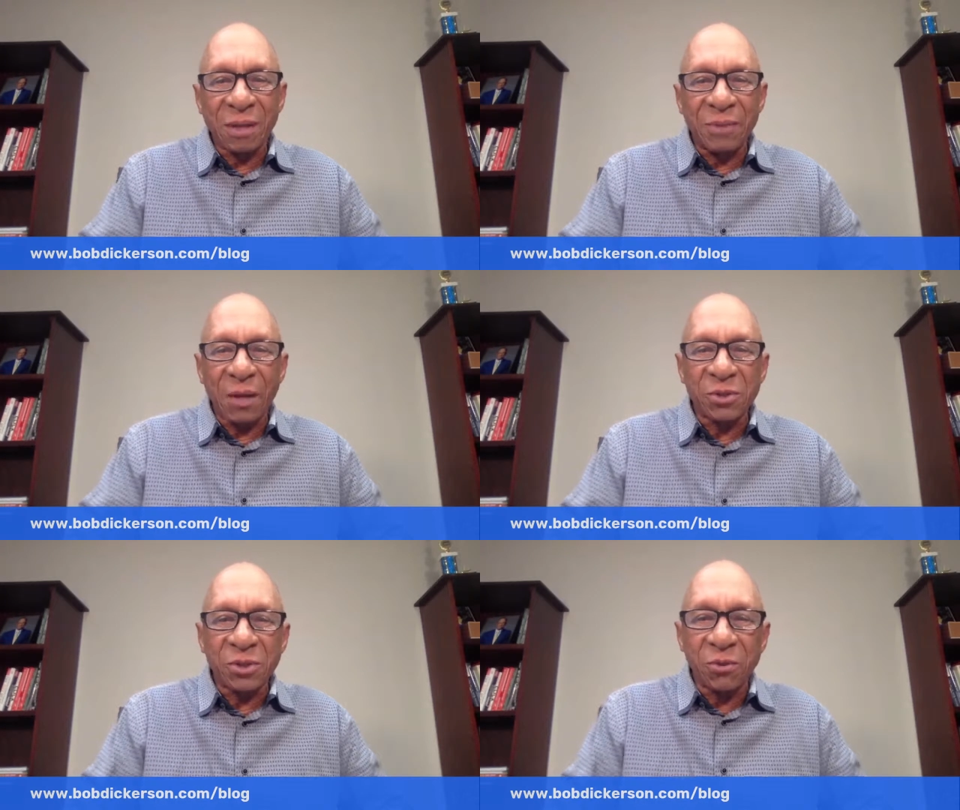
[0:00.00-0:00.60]
I'm
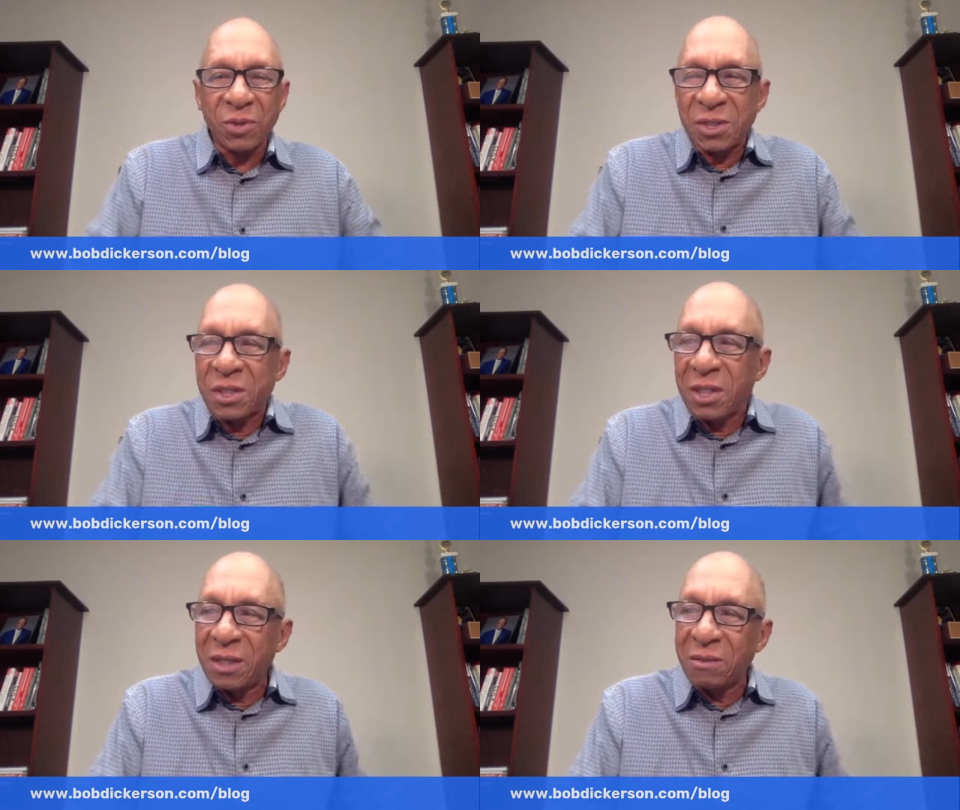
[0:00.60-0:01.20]
not sure which
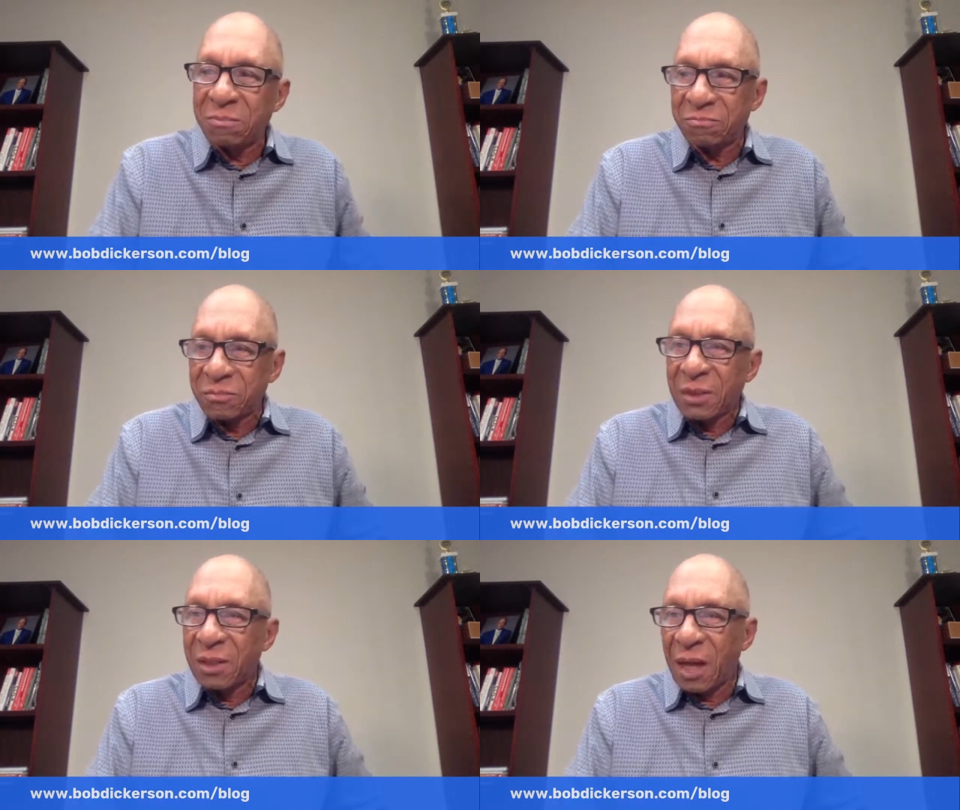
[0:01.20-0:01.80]
team.
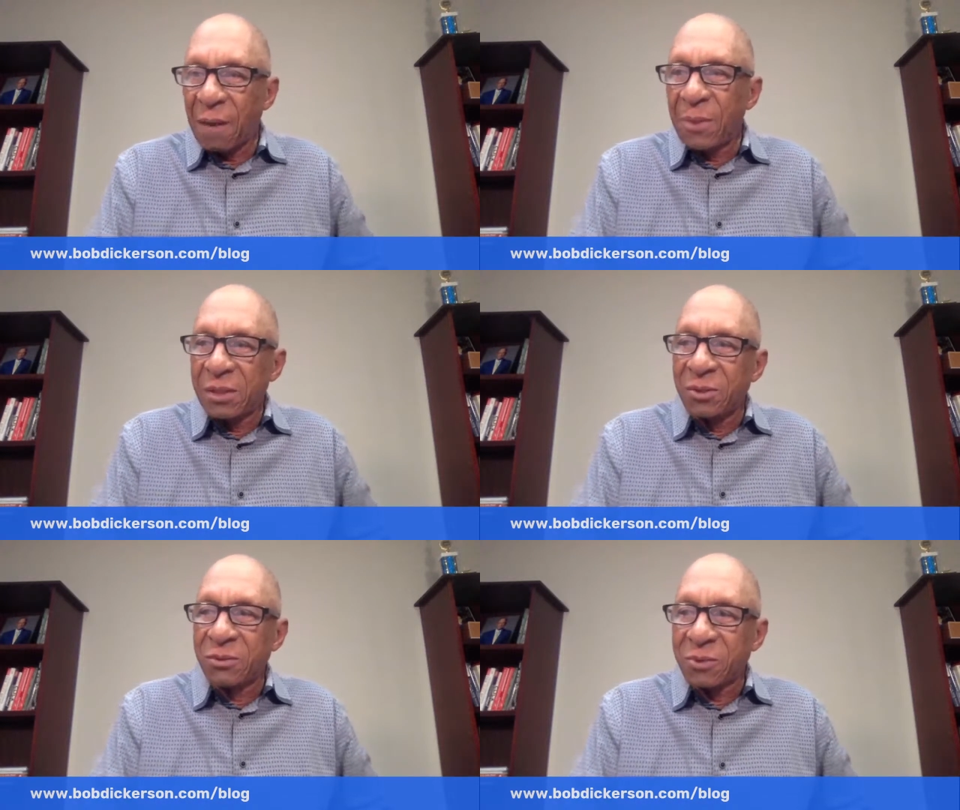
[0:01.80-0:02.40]
I
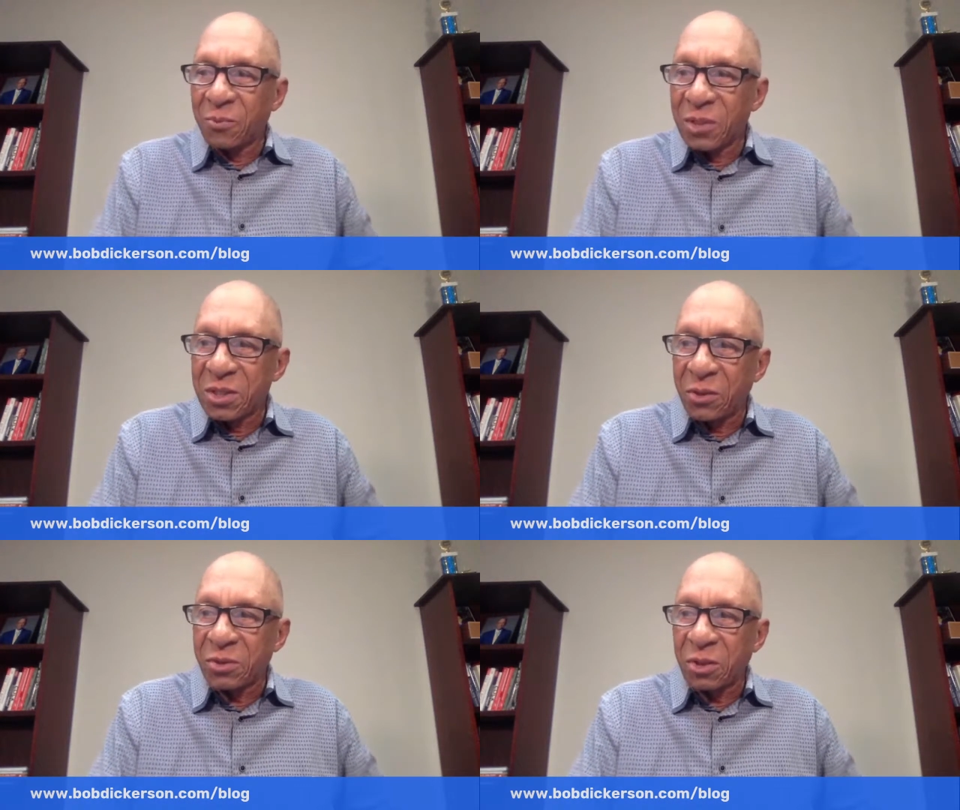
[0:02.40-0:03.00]
may do some
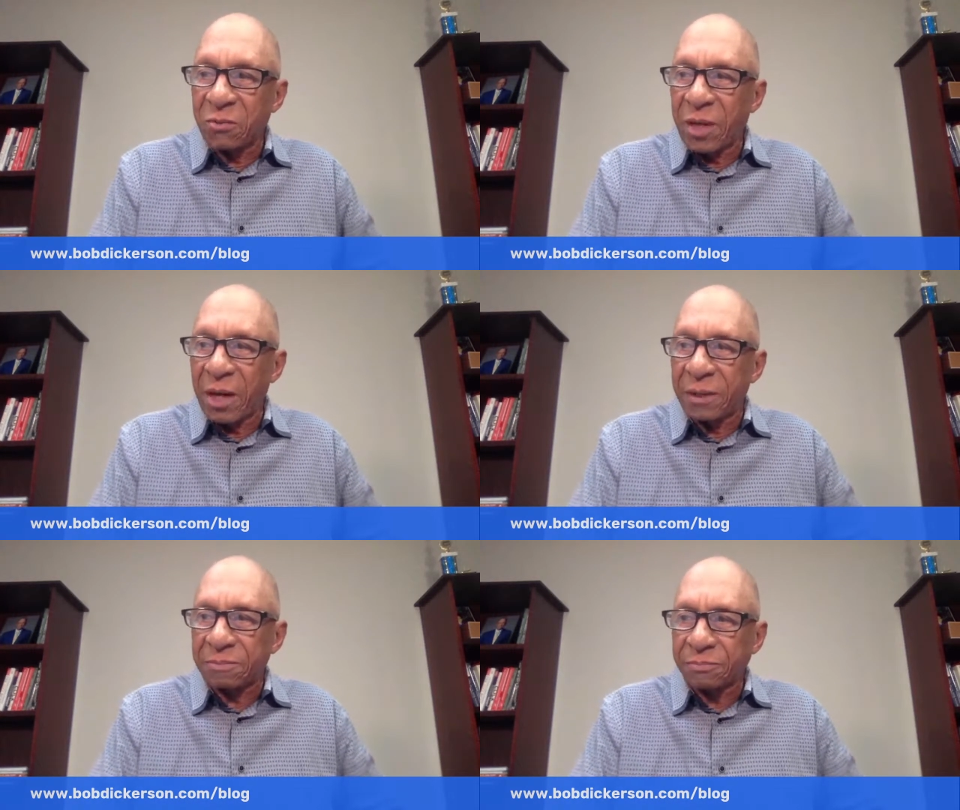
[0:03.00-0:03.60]
research on
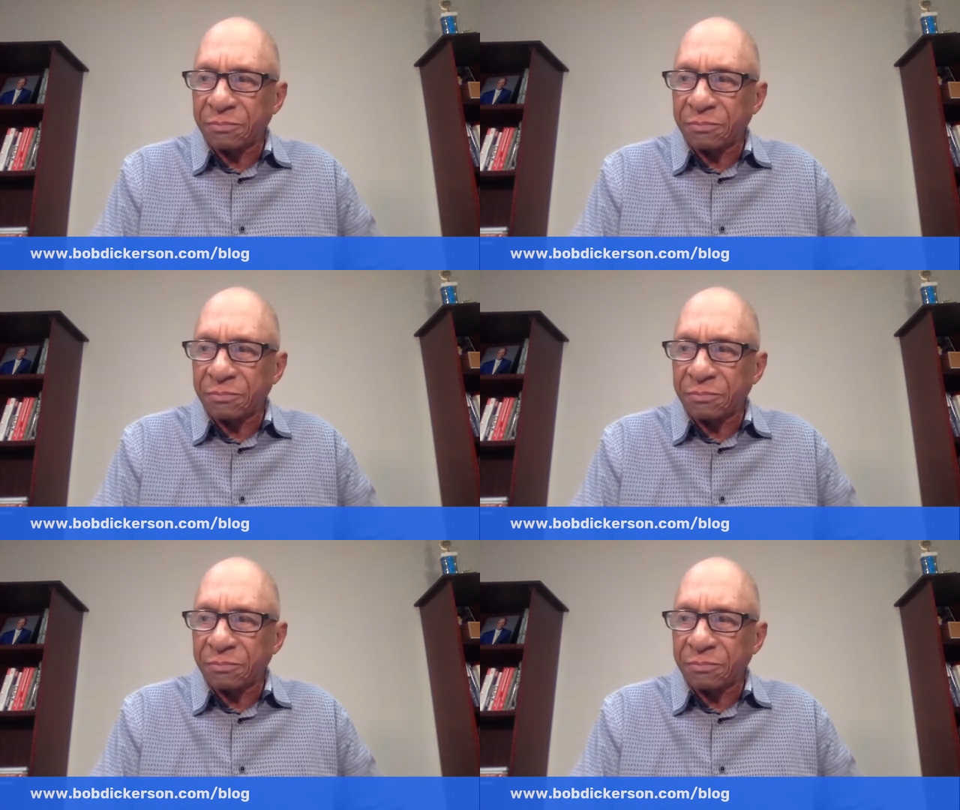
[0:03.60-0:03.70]
that.